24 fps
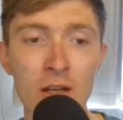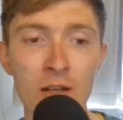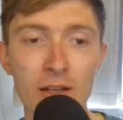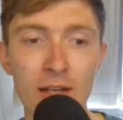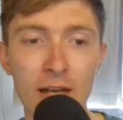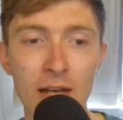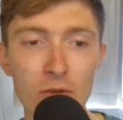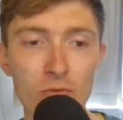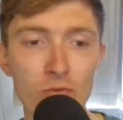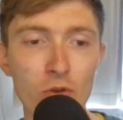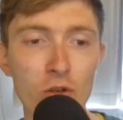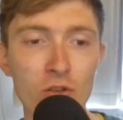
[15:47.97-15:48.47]

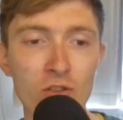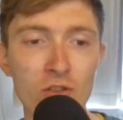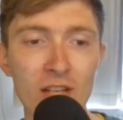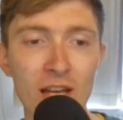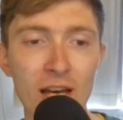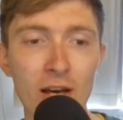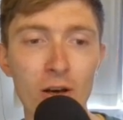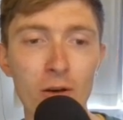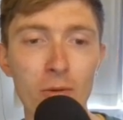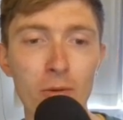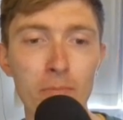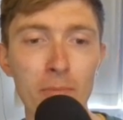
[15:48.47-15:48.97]
Can
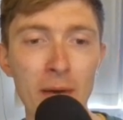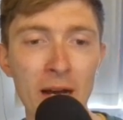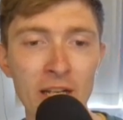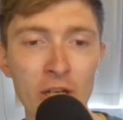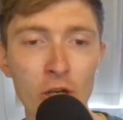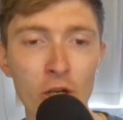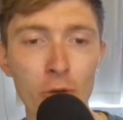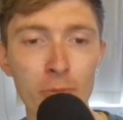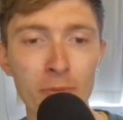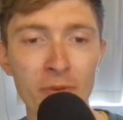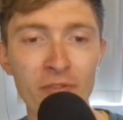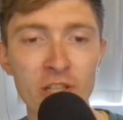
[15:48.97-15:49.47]
Rondel back
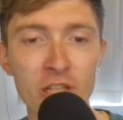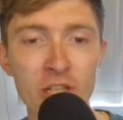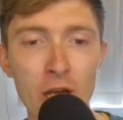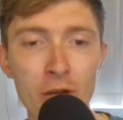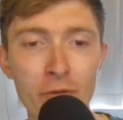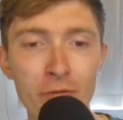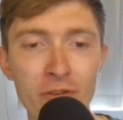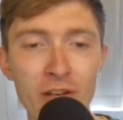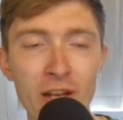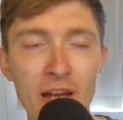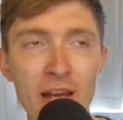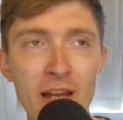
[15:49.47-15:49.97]
it up in the
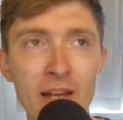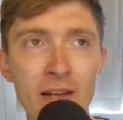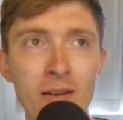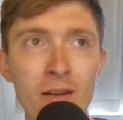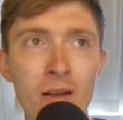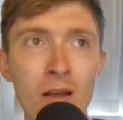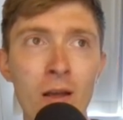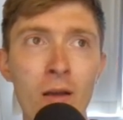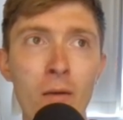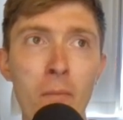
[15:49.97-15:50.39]
Dauphiné?